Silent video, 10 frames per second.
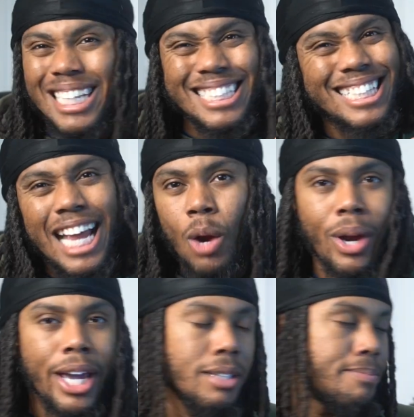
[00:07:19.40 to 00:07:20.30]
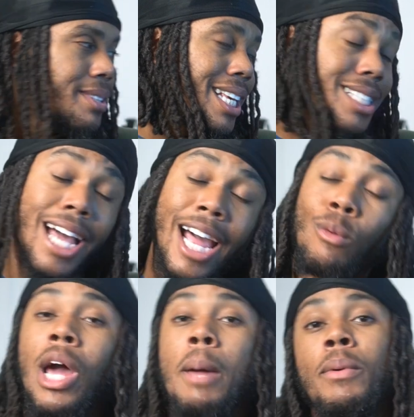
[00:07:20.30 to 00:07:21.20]
it's not right. It's not
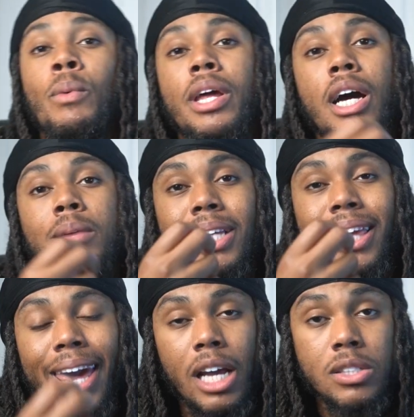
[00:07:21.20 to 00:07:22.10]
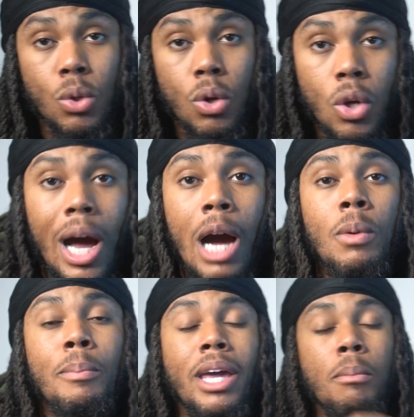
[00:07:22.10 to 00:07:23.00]
right. But when it comes to castor oil, I
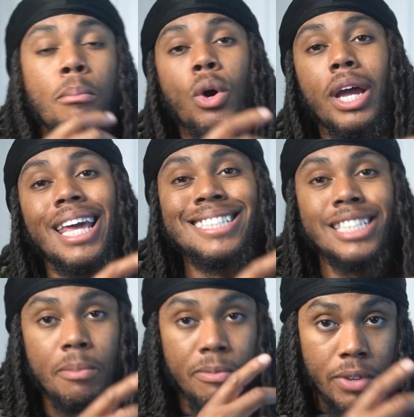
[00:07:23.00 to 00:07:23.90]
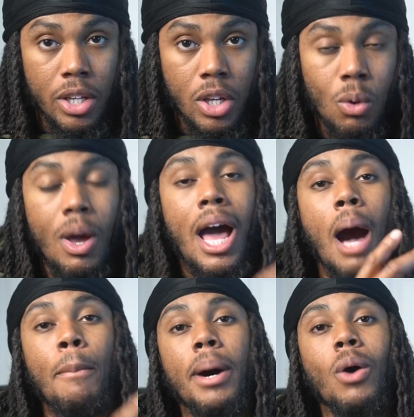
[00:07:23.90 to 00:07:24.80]
will make a more in-depth video
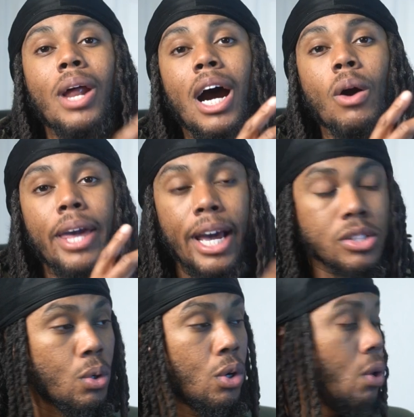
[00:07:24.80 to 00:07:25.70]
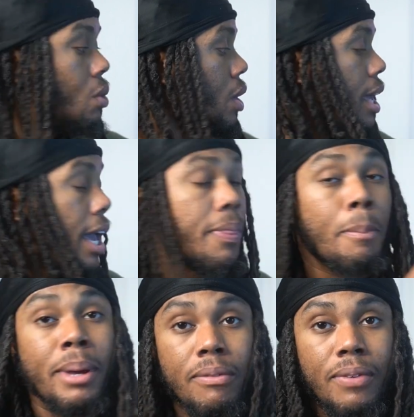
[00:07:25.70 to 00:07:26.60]
about how castor oil and the
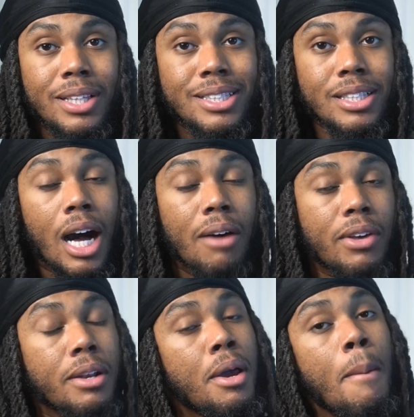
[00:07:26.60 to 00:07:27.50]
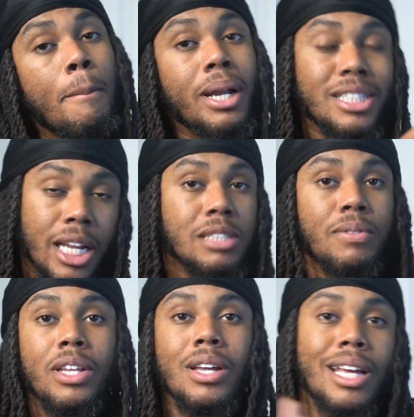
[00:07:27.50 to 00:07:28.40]
benefits of it. But in today's
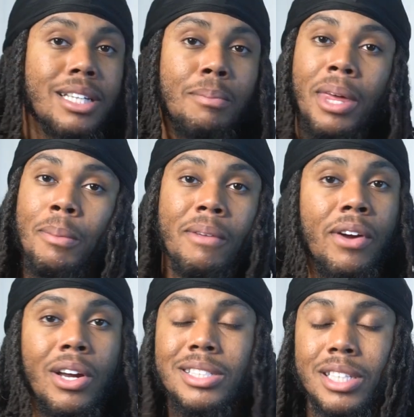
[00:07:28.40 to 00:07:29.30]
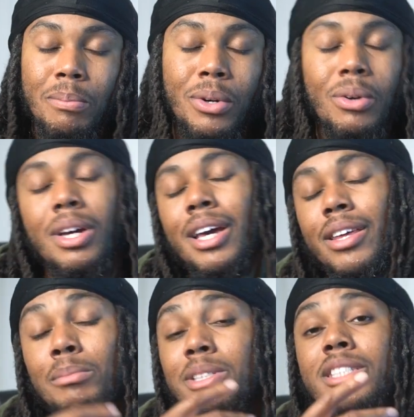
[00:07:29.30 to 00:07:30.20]
video, like I said, I'm keeping it very simple.
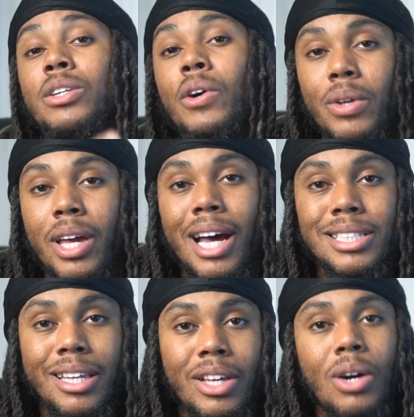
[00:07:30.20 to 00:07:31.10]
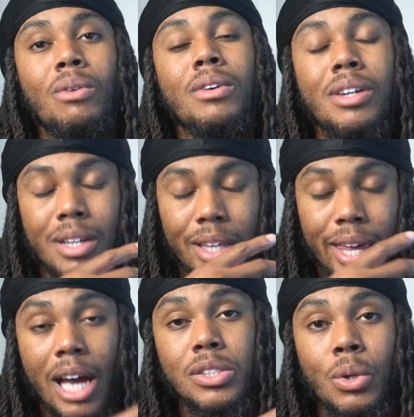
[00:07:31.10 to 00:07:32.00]
Yeah, I'm just showing you guys like, yo,
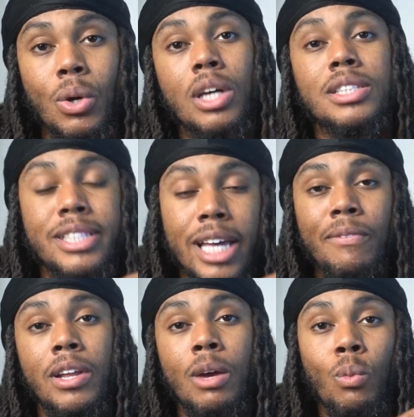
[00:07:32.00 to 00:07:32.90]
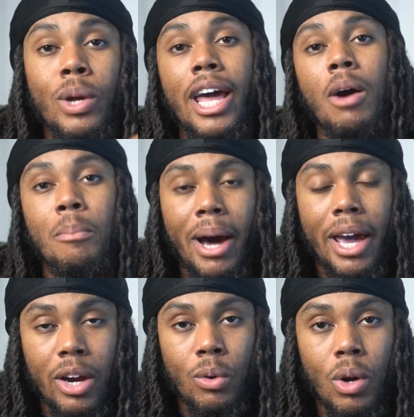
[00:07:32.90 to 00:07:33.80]
castor oil is definitely would help my
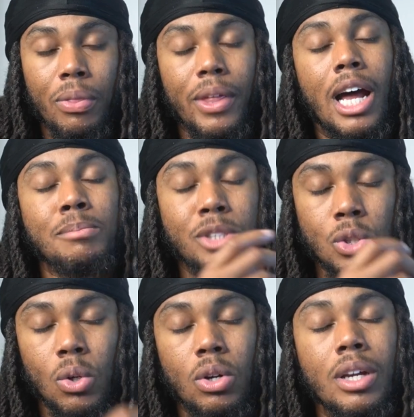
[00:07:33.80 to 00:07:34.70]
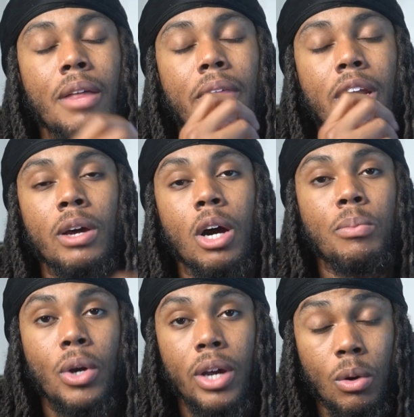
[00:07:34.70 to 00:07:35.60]
hair growth and I'm sure that it'll help
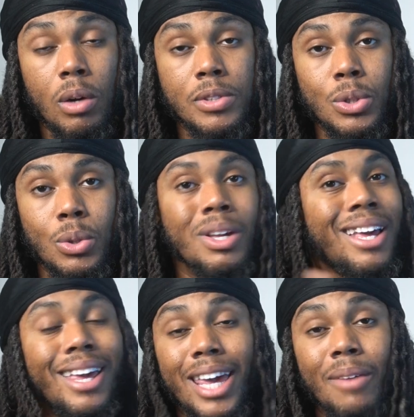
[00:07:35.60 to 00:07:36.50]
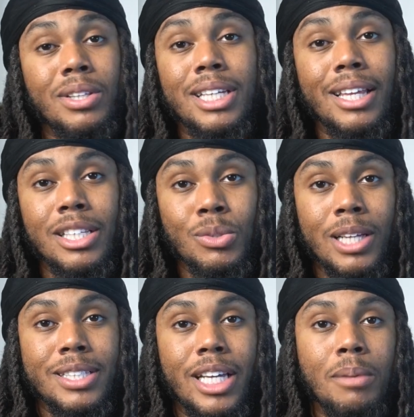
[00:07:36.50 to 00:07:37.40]
your hair growth too if you take these
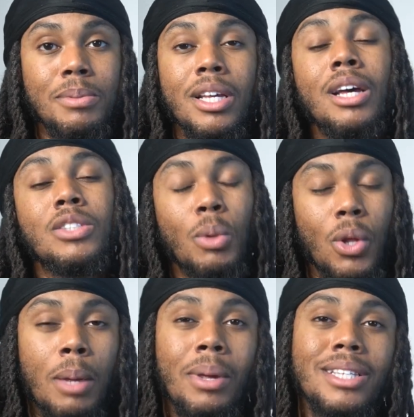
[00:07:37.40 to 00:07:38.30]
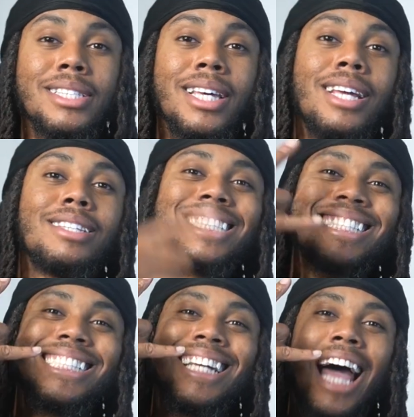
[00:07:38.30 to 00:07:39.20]
right steps. So with all that being said,
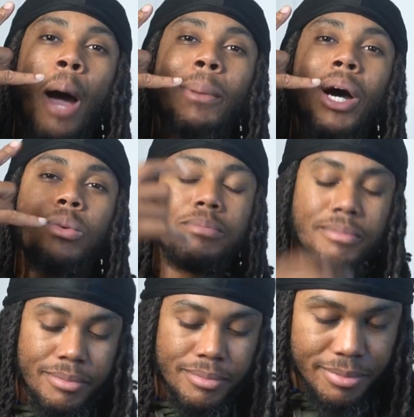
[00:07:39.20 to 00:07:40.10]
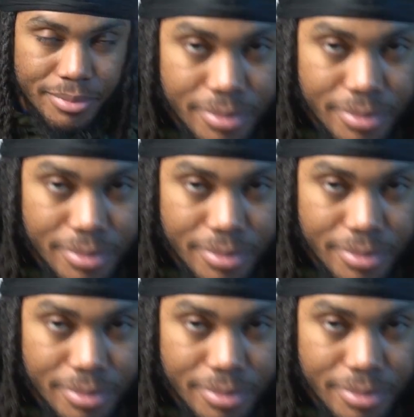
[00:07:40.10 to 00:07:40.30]
I'm out.